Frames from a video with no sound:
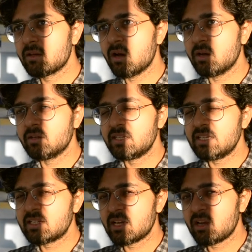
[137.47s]
a
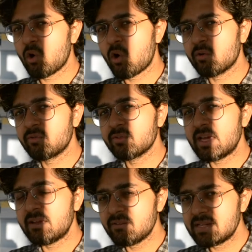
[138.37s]
detail of
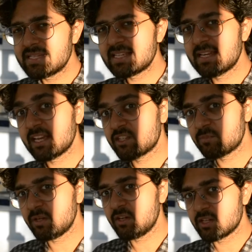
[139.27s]
events and
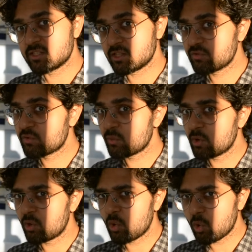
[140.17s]
experiences from
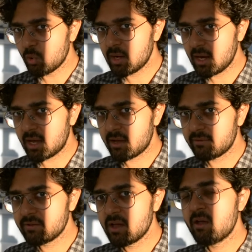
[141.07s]
your own
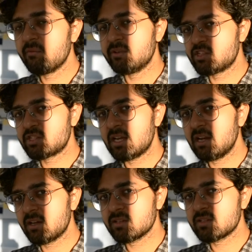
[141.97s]
life which
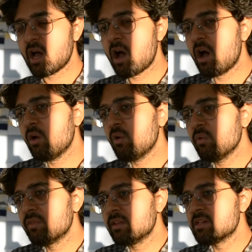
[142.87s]
tell us how